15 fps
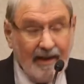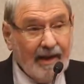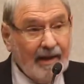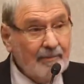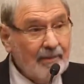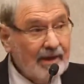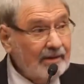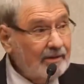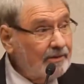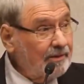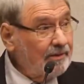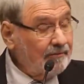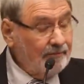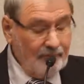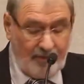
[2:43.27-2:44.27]
and my
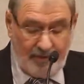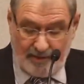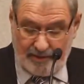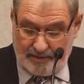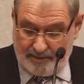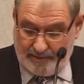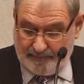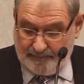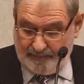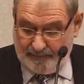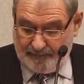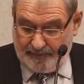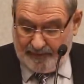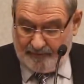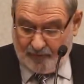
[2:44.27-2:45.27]
current friend
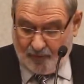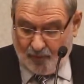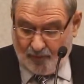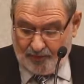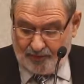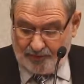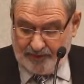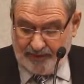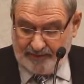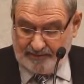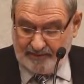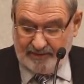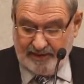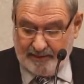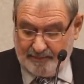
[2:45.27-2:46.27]
and former
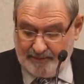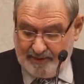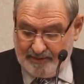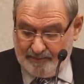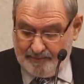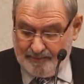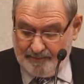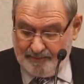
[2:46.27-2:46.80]
Texas AP